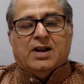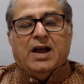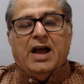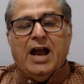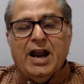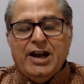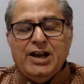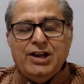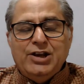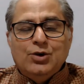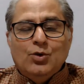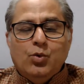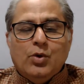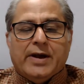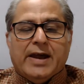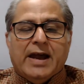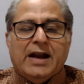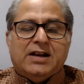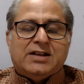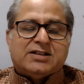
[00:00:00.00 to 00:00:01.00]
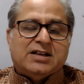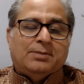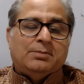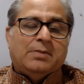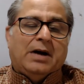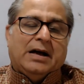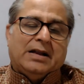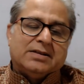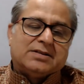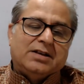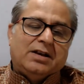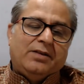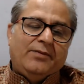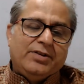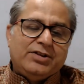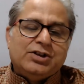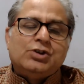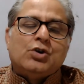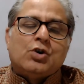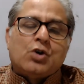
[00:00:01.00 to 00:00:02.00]
and you get some answer
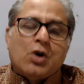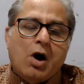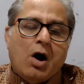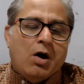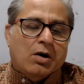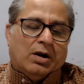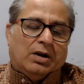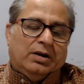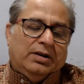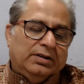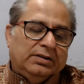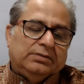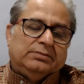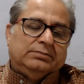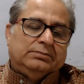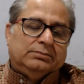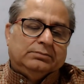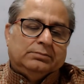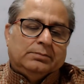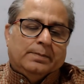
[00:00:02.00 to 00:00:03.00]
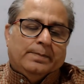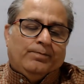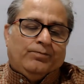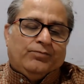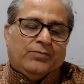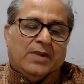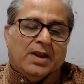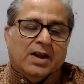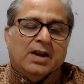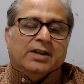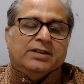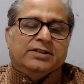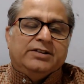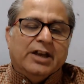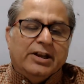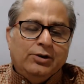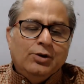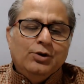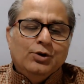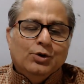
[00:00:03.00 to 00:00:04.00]
which is wrong,
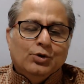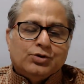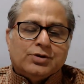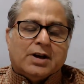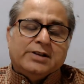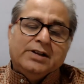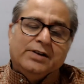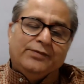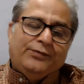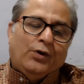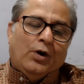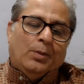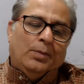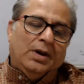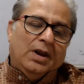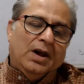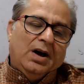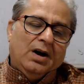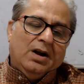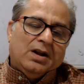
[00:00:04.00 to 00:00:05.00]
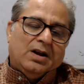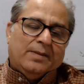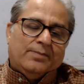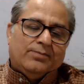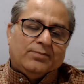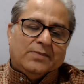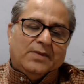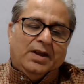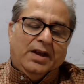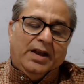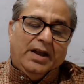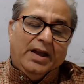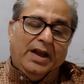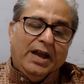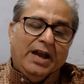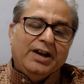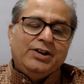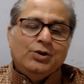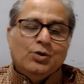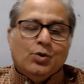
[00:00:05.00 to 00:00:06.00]
then you use another formula
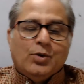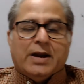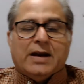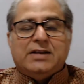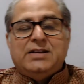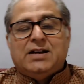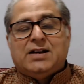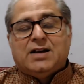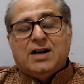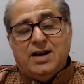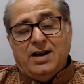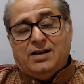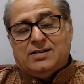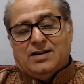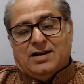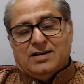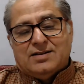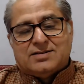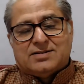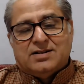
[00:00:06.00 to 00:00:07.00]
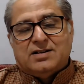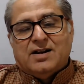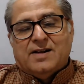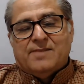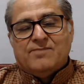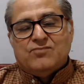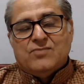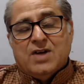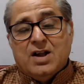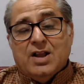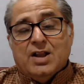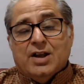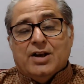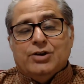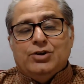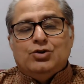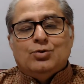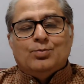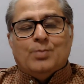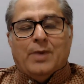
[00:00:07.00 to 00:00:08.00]
and you get the correct answer.
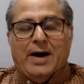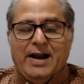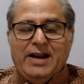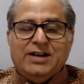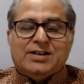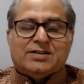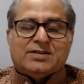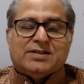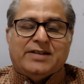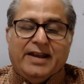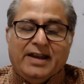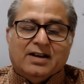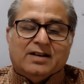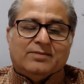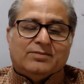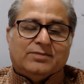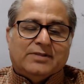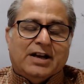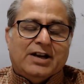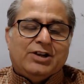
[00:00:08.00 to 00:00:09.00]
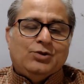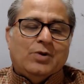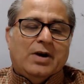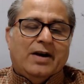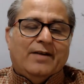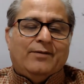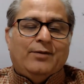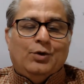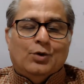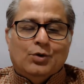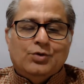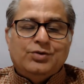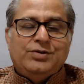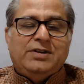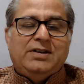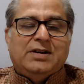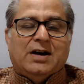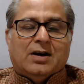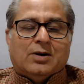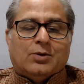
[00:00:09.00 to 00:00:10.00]
You might think that you have
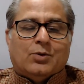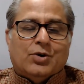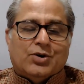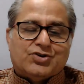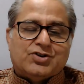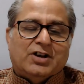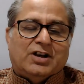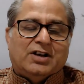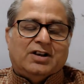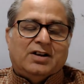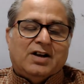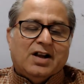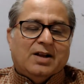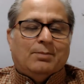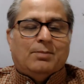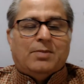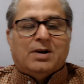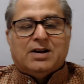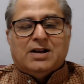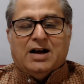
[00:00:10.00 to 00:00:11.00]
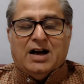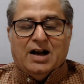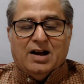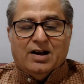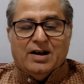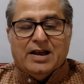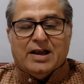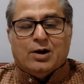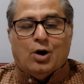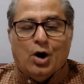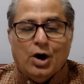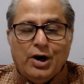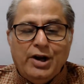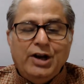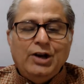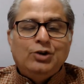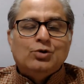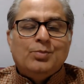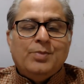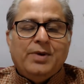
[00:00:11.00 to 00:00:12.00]
known the question, but
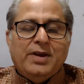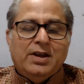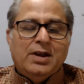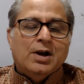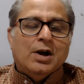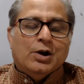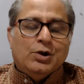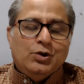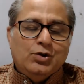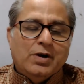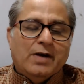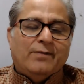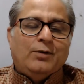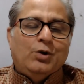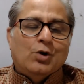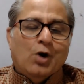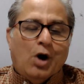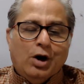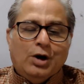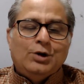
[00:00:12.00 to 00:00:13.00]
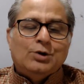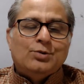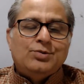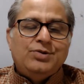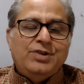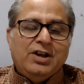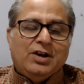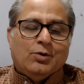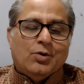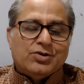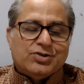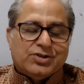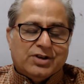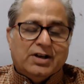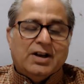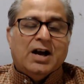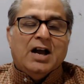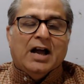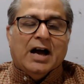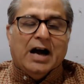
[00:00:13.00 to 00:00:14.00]
according to me, you have not known the
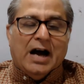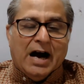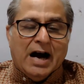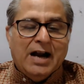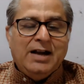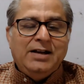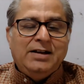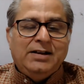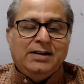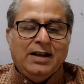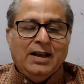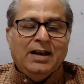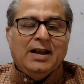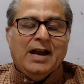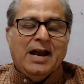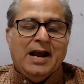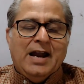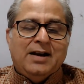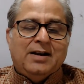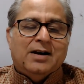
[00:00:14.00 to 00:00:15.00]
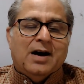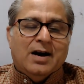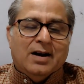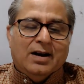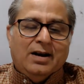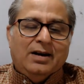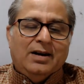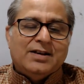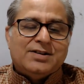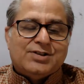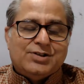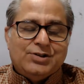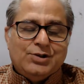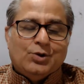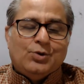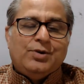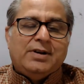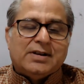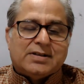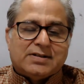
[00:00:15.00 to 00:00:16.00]
question until and unless
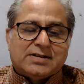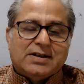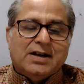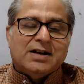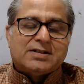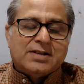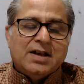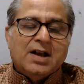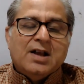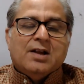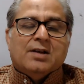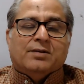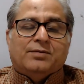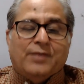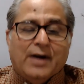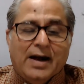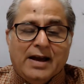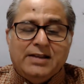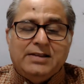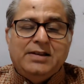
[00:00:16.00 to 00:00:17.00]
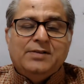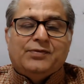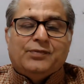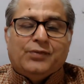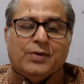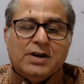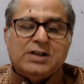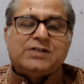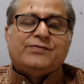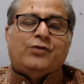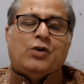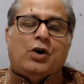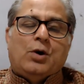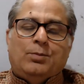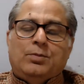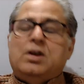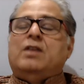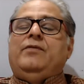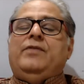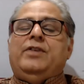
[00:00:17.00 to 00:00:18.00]
you discuss why the first
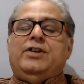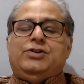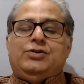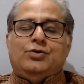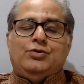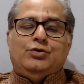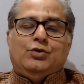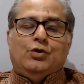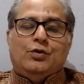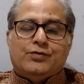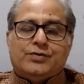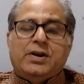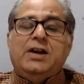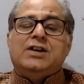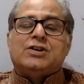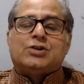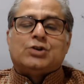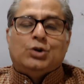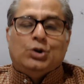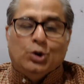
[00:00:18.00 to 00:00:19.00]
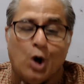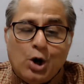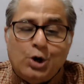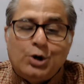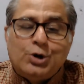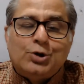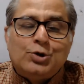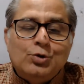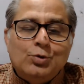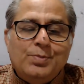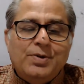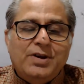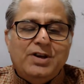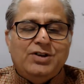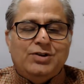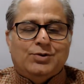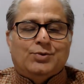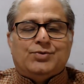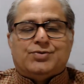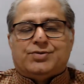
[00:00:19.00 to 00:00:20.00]
formula which you used is not to be
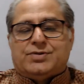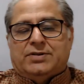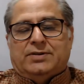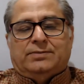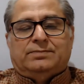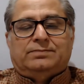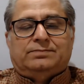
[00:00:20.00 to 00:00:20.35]
used.